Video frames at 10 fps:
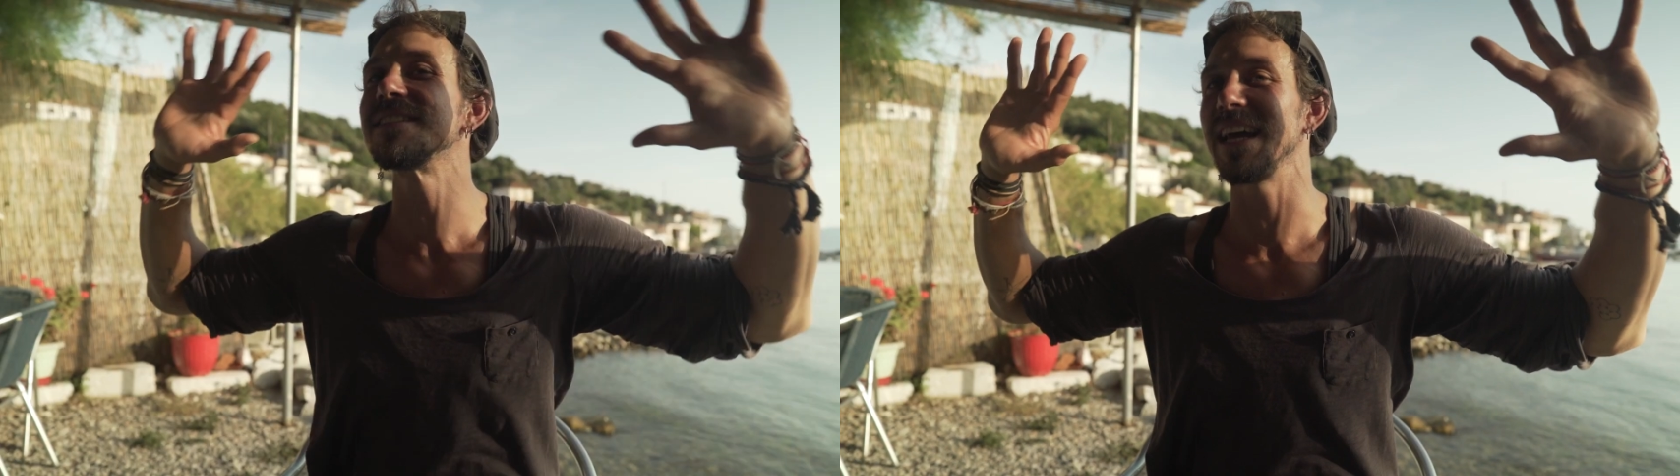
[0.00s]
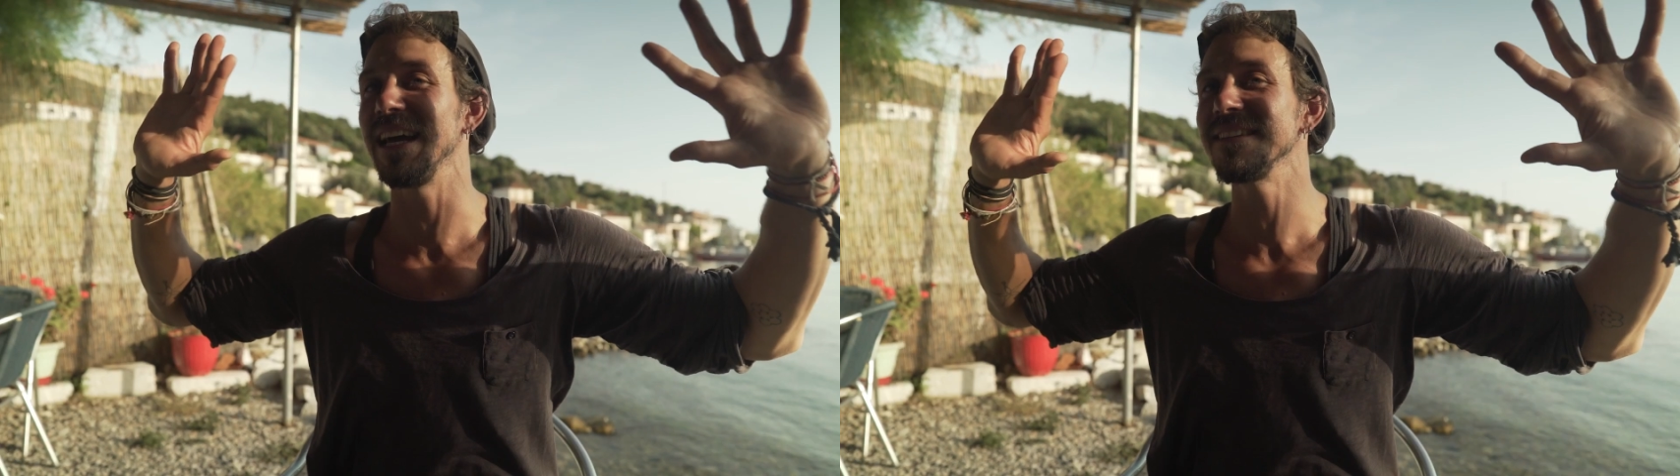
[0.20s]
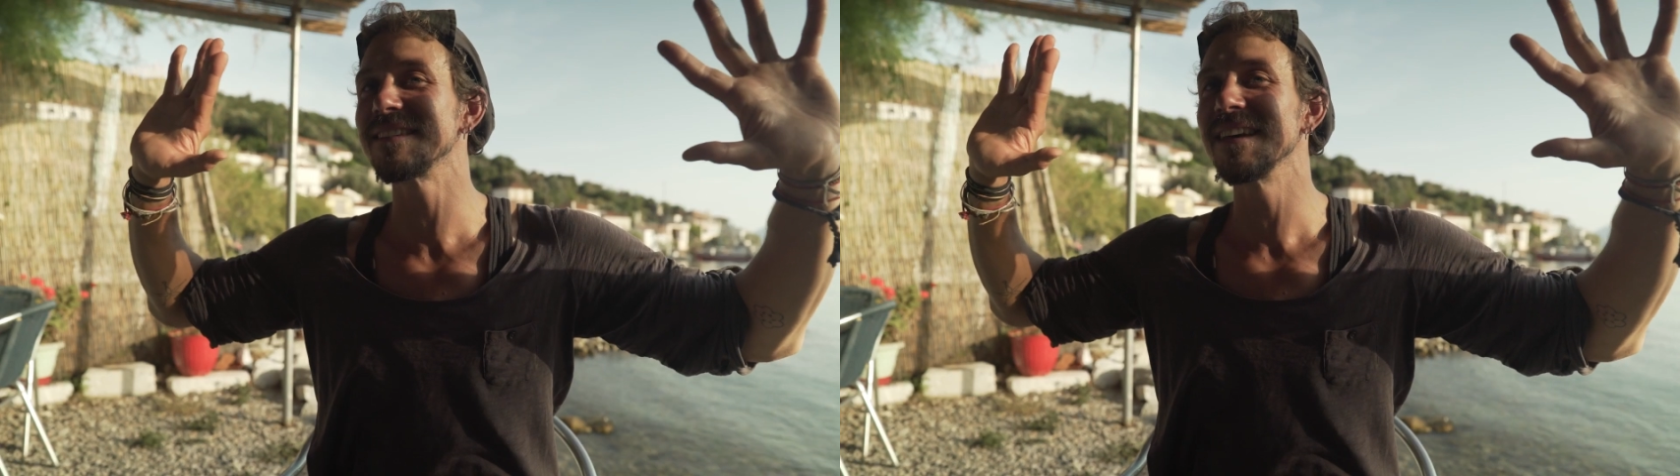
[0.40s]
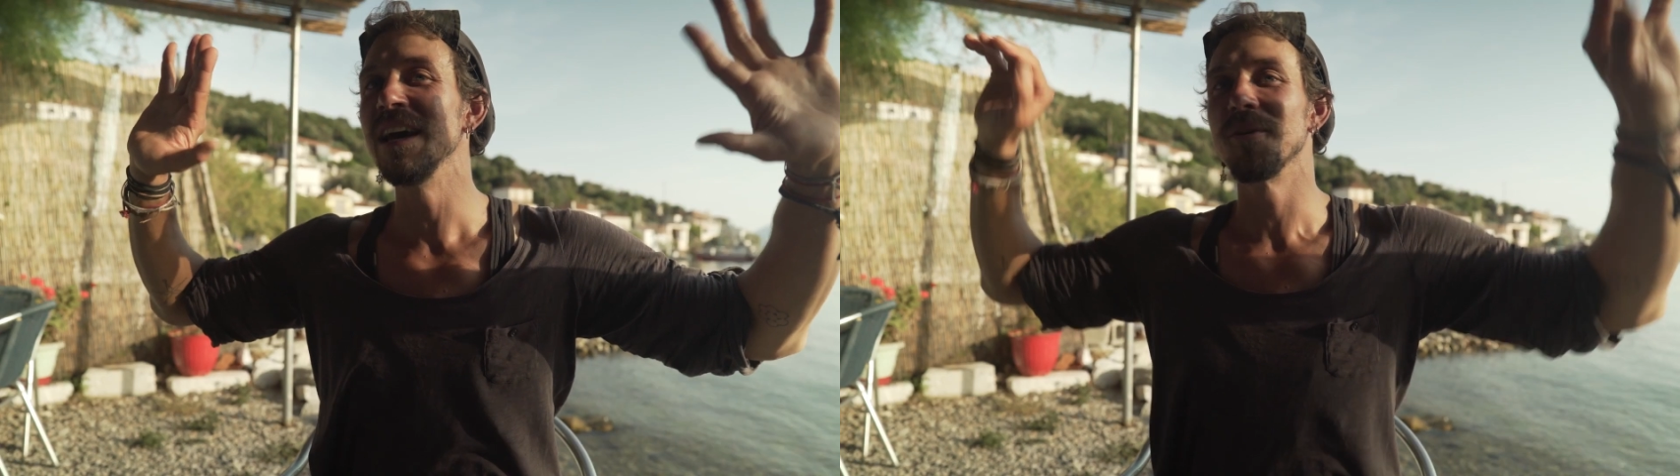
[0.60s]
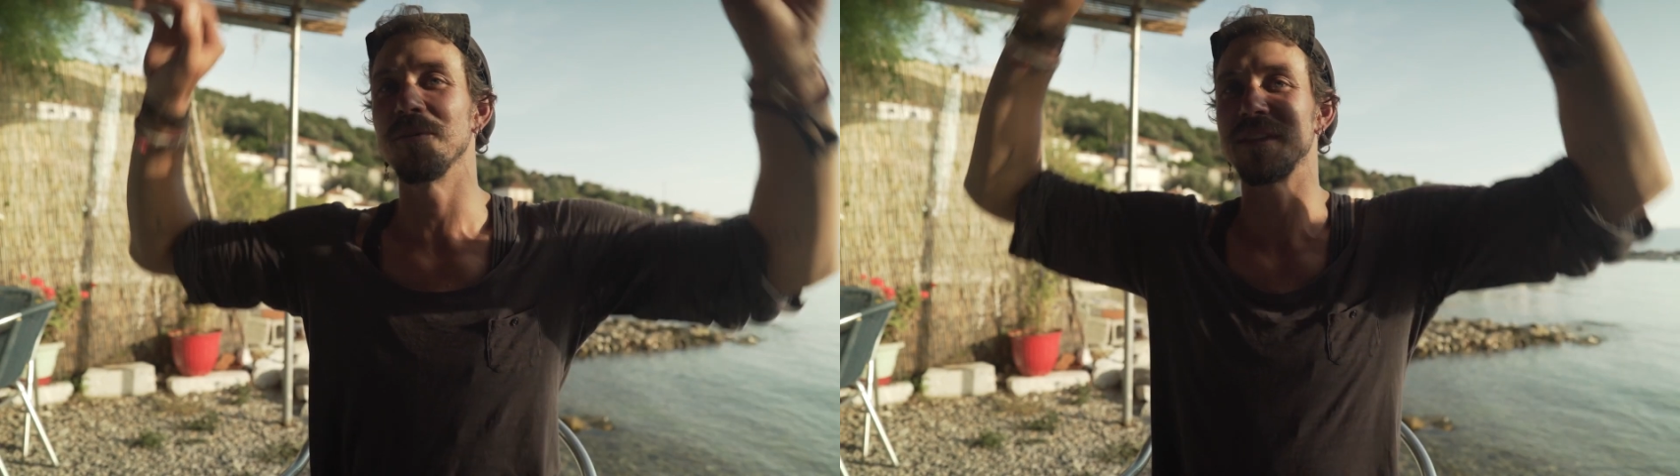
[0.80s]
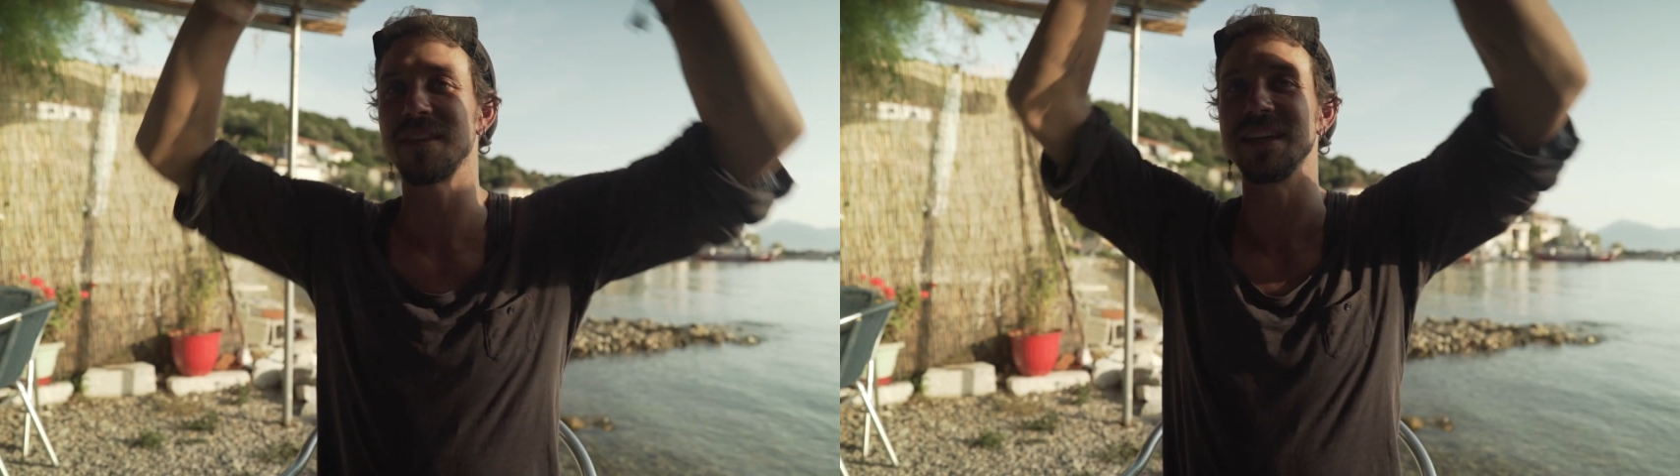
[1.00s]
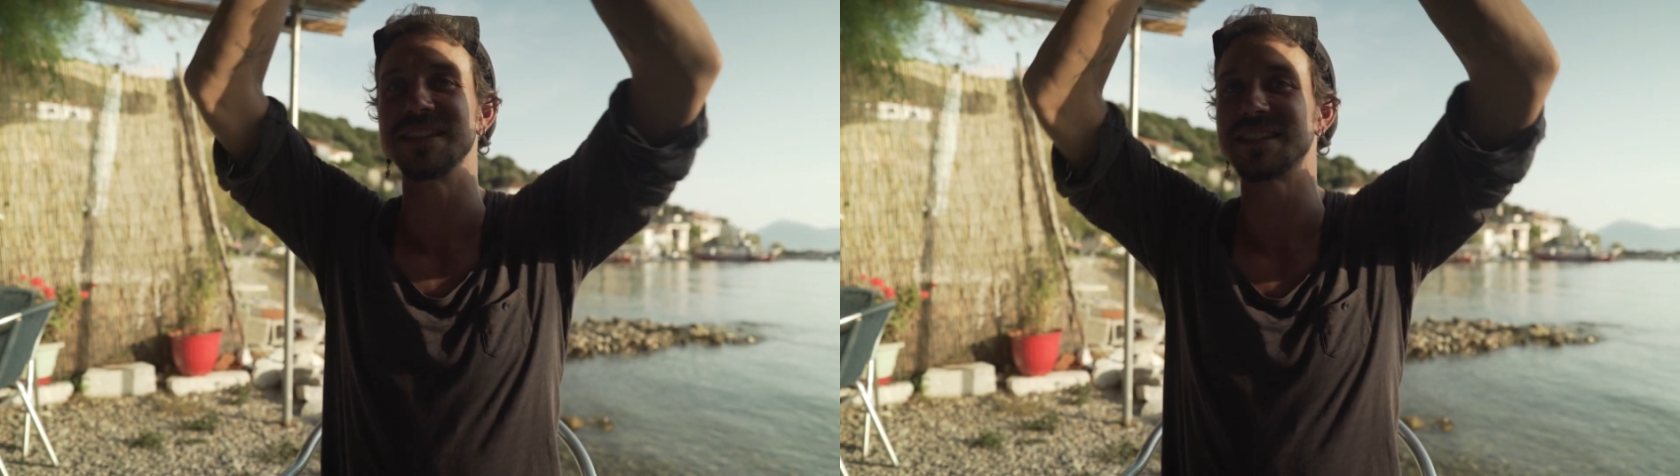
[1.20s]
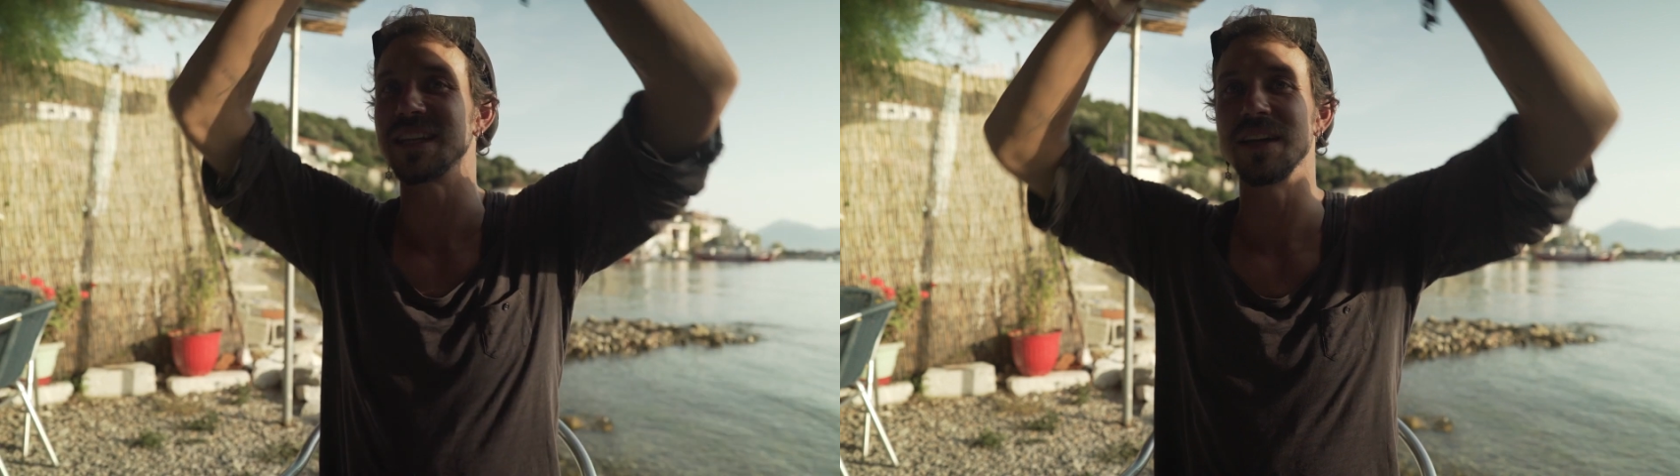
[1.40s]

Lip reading: tent with these